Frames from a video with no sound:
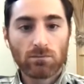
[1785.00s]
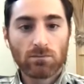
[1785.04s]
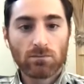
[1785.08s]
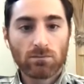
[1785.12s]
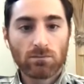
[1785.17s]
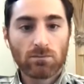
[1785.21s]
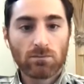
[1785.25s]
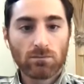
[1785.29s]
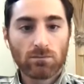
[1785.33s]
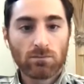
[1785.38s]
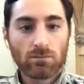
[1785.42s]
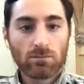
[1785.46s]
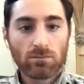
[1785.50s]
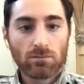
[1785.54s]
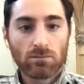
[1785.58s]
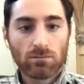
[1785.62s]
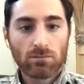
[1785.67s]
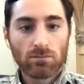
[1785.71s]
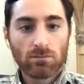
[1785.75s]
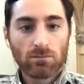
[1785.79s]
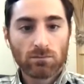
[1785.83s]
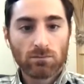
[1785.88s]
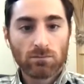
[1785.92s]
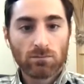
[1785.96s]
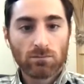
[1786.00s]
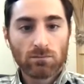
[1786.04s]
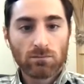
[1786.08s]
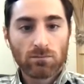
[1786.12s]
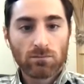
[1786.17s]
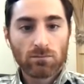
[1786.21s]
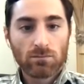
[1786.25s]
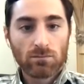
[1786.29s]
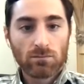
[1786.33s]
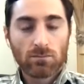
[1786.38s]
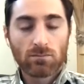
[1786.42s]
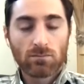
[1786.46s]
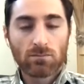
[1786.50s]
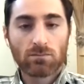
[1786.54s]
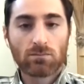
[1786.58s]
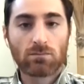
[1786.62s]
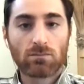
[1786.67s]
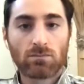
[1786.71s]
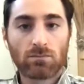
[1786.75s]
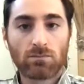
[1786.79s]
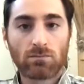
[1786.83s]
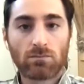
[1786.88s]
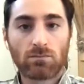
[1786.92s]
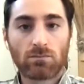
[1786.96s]

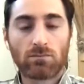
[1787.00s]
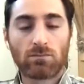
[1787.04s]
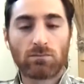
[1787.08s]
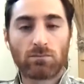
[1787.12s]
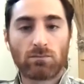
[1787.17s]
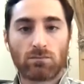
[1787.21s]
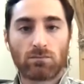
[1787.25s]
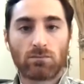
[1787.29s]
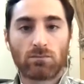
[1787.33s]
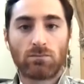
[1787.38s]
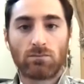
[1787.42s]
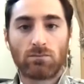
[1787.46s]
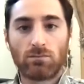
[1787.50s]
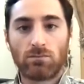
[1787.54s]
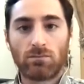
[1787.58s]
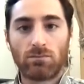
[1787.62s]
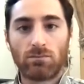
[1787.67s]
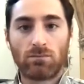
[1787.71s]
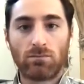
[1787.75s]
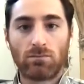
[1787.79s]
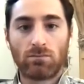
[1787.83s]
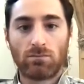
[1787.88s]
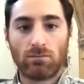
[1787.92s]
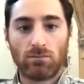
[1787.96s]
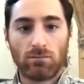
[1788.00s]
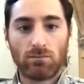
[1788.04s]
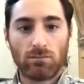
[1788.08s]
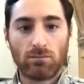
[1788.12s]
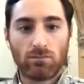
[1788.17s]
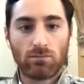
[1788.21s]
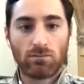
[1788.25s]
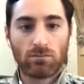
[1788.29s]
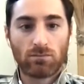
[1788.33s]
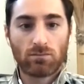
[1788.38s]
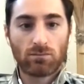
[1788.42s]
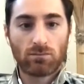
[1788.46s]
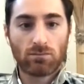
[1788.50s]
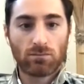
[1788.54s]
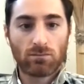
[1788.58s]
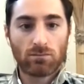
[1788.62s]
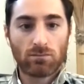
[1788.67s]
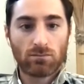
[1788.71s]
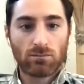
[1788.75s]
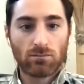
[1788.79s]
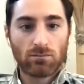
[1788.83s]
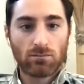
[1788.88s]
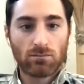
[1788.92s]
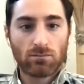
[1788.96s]

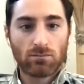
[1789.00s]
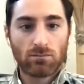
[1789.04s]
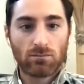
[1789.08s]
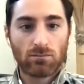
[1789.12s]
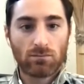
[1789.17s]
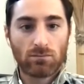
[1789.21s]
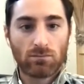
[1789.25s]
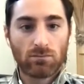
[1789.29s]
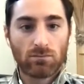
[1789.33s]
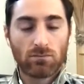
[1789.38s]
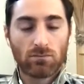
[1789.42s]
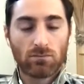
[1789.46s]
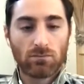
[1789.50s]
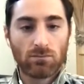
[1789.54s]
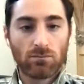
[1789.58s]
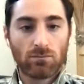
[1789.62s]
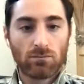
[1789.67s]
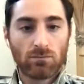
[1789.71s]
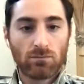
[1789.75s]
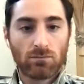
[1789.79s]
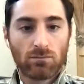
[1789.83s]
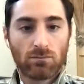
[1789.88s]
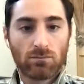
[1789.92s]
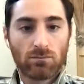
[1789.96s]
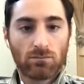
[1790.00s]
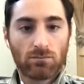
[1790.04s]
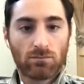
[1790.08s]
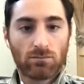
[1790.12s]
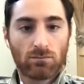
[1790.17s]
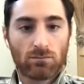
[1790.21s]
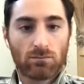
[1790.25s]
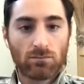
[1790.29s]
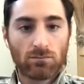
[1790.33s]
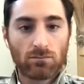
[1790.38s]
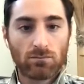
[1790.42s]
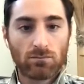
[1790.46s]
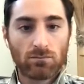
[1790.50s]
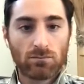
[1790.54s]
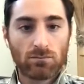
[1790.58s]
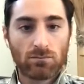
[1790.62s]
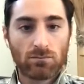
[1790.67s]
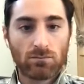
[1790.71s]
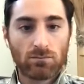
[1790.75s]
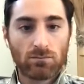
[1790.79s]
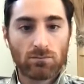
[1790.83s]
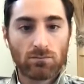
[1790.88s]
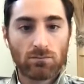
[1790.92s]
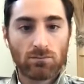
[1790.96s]

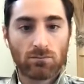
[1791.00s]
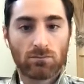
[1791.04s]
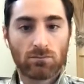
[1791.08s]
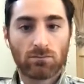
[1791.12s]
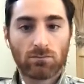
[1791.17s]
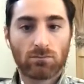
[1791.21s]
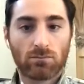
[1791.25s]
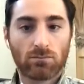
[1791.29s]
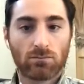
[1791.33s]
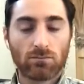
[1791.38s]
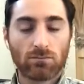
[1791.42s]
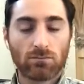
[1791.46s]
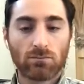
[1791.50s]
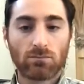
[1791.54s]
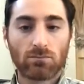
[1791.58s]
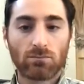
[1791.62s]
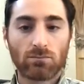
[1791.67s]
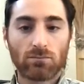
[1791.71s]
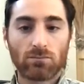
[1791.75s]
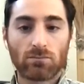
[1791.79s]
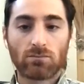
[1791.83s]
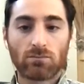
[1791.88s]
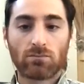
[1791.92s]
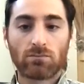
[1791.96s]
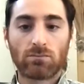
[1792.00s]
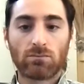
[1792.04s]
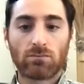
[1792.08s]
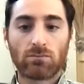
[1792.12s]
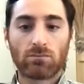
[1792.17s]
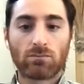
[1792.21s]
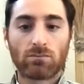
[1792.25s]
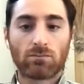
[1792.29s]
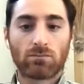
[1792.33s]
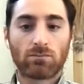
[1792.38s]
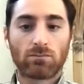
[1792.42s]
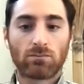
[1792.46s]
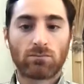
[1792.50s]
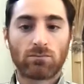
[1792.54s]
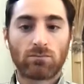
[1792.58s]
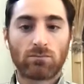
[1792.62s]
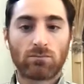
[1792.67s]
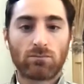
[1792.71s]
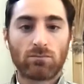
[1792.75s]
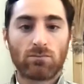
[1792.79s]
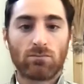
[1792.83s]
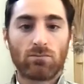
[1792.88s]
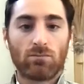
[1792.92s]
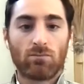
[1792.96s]
[no speech]